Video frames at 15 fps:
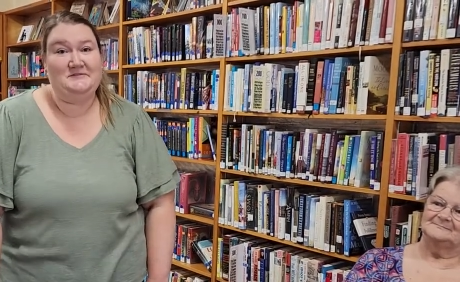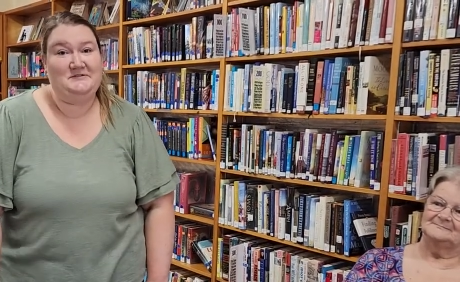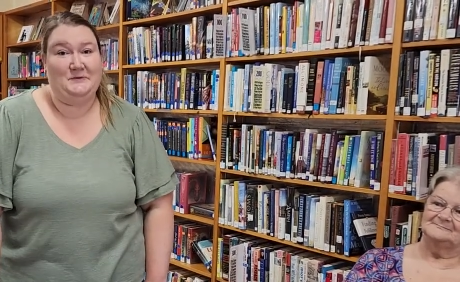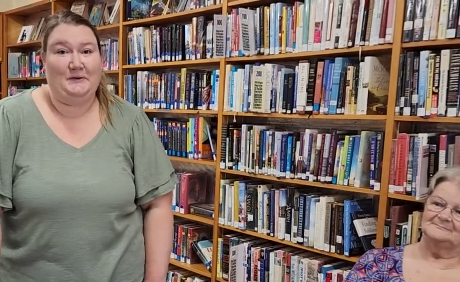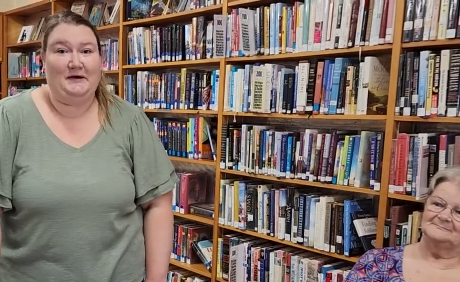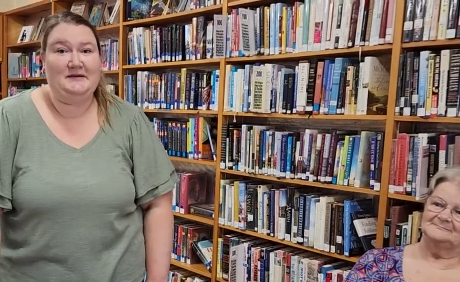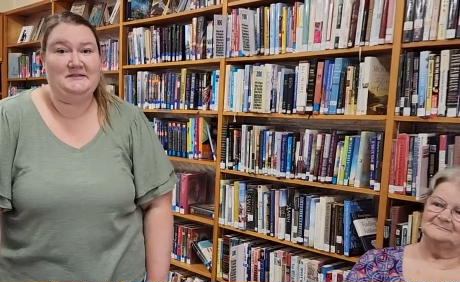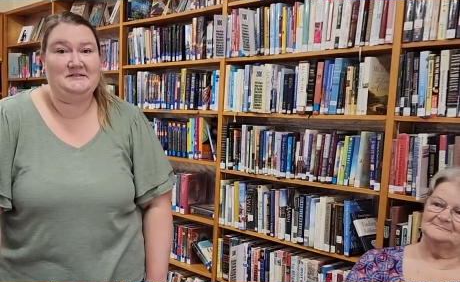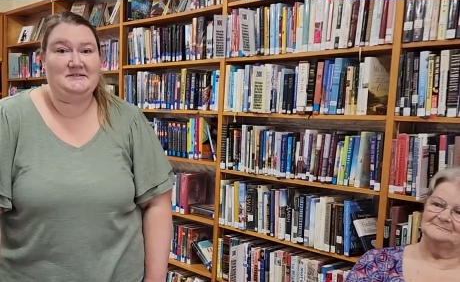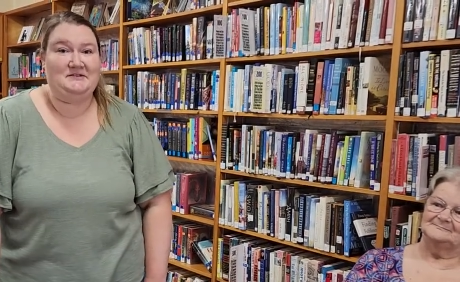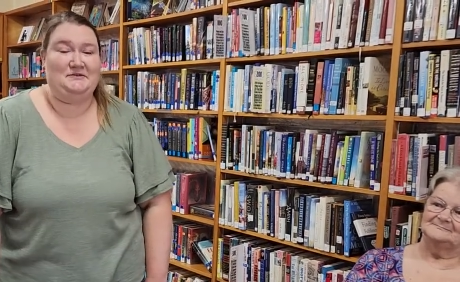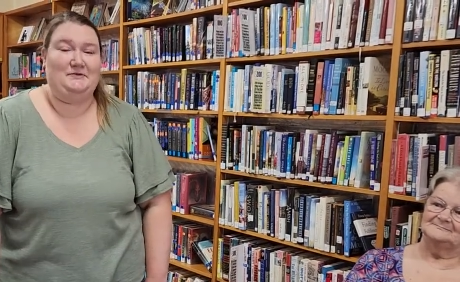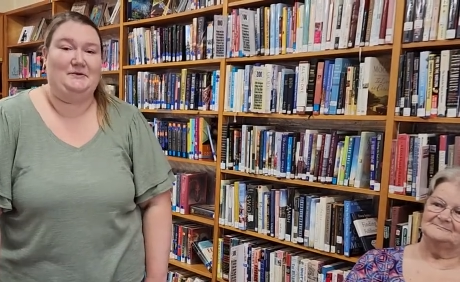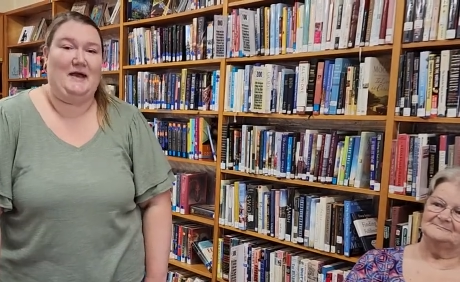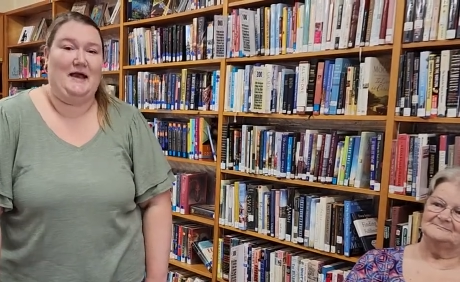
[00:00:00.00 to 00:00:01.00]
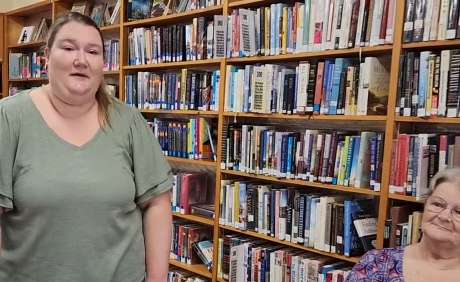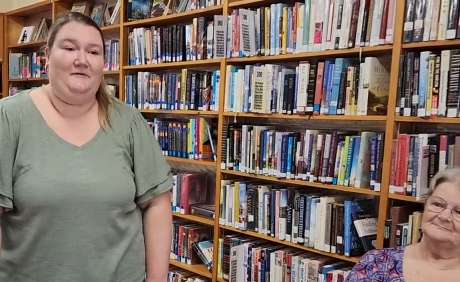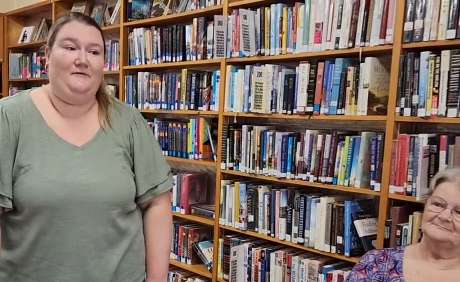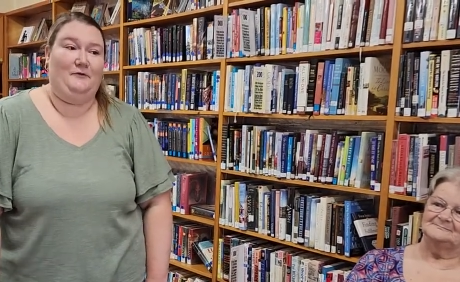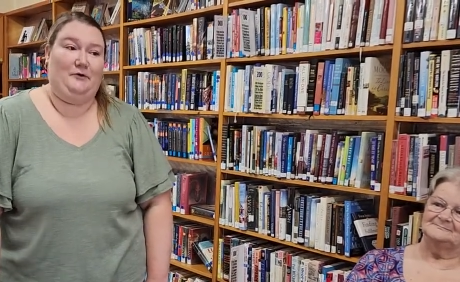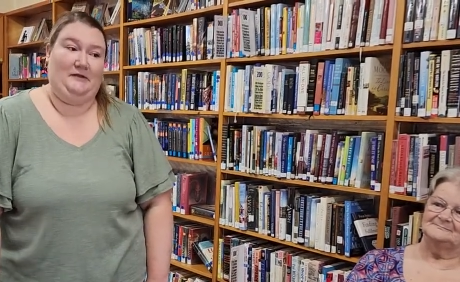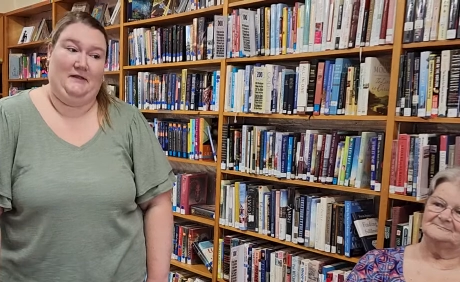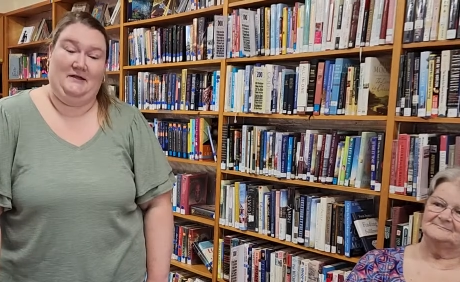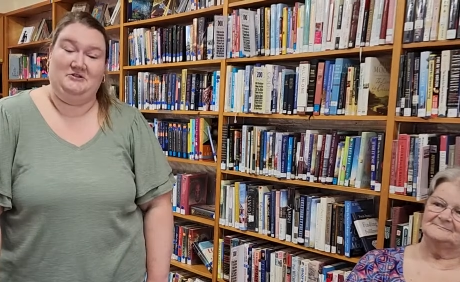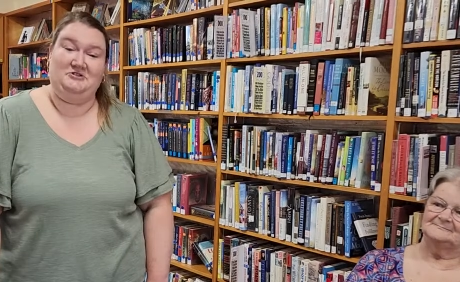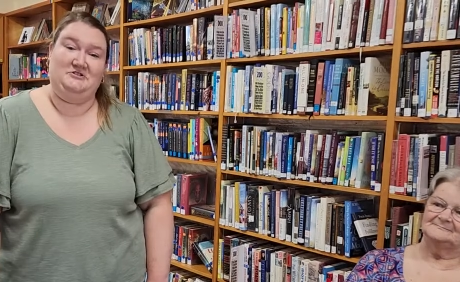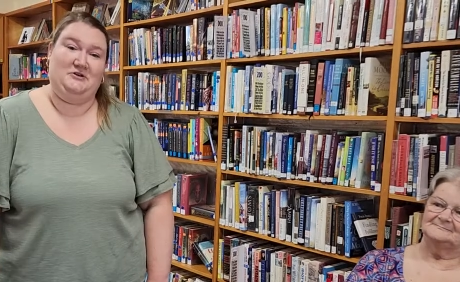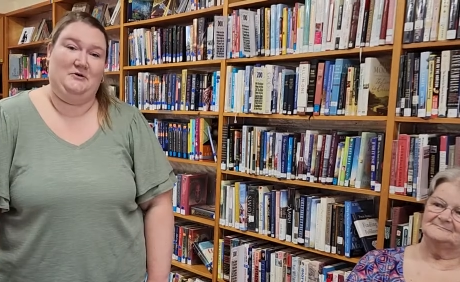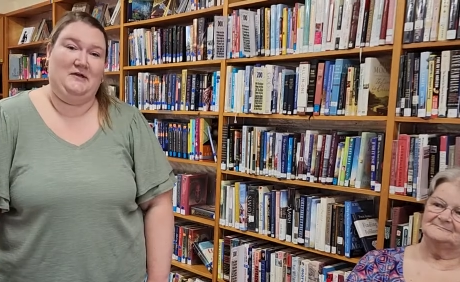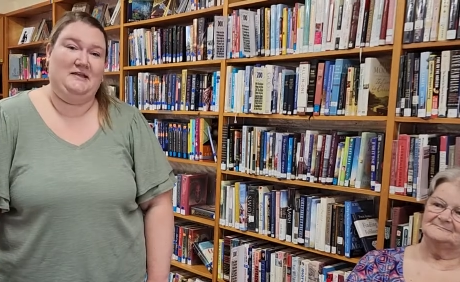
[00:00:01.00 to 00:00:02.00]
Speaker 1: store to have for
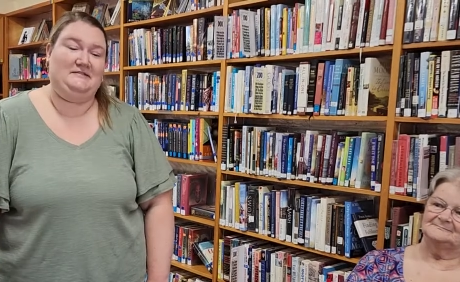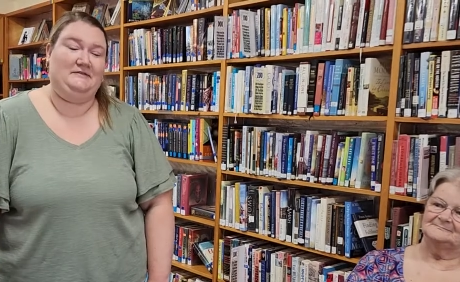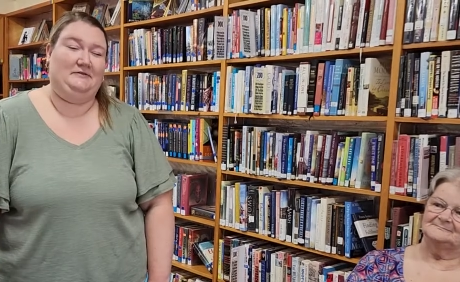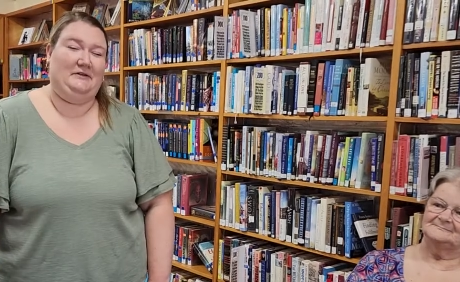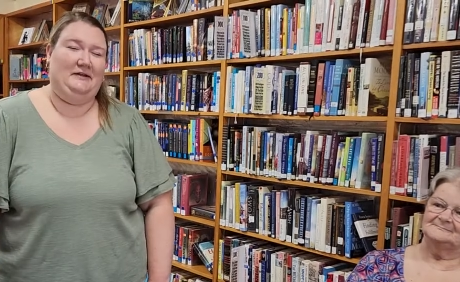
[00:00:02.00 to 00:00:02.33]
lunch. So kids have